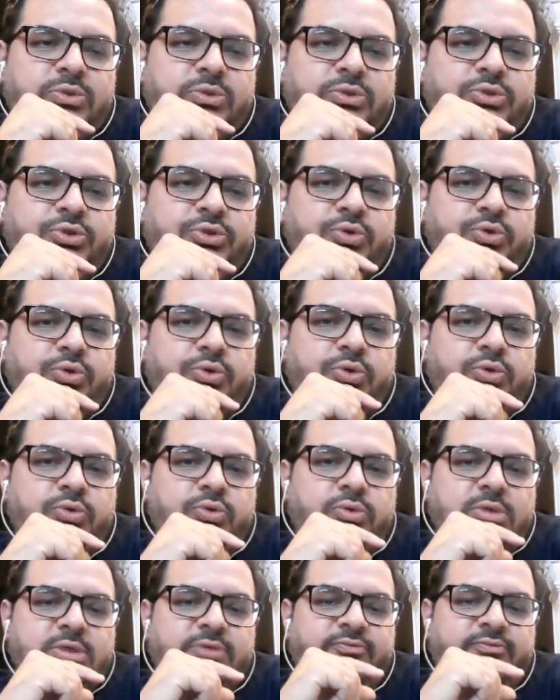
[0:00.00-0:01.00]
show
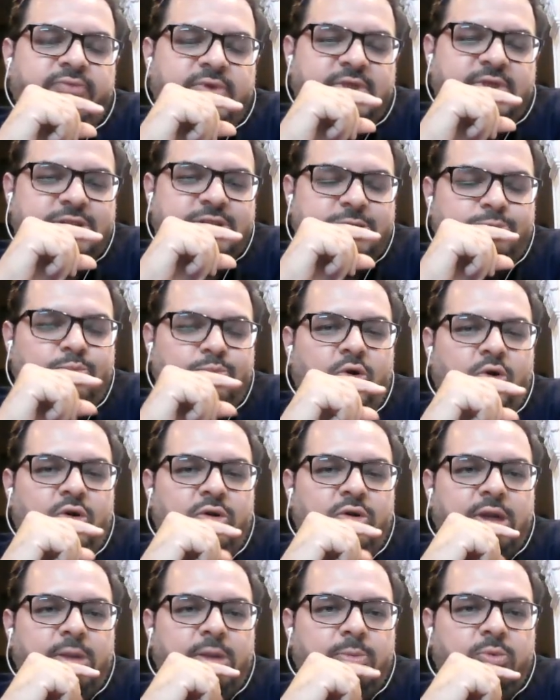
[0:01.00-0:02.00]
you a very
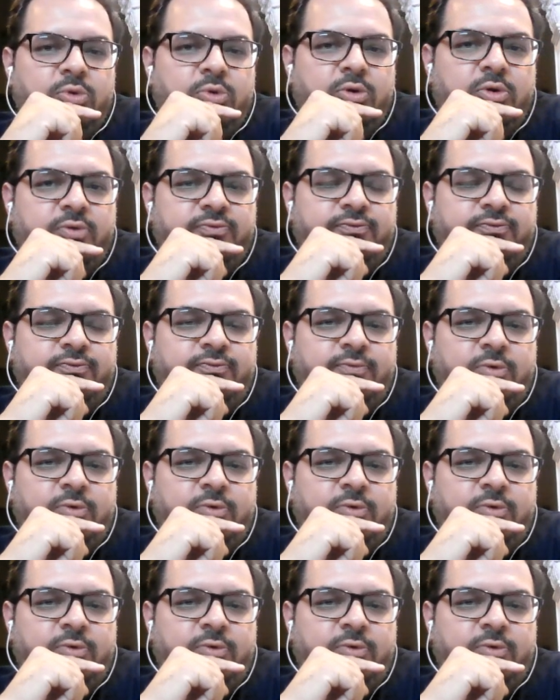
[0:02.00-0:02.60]
small demo of